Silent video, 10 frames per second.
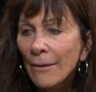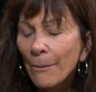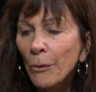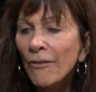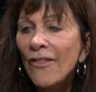
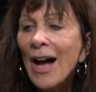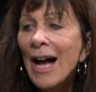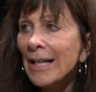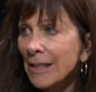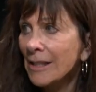
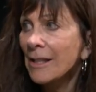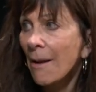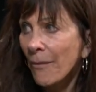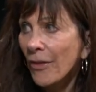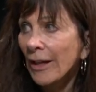provide
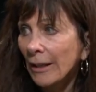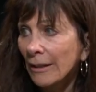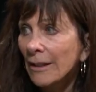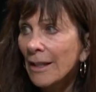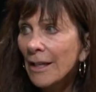
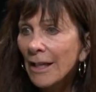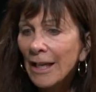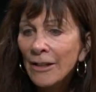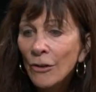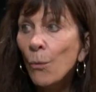something
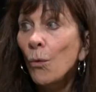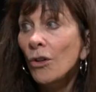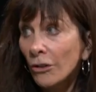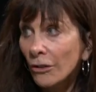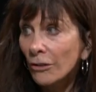in the
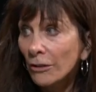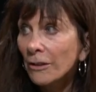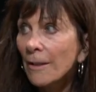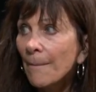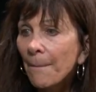world
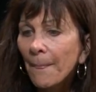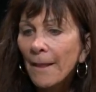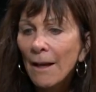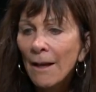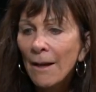
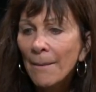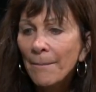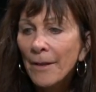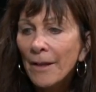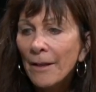um,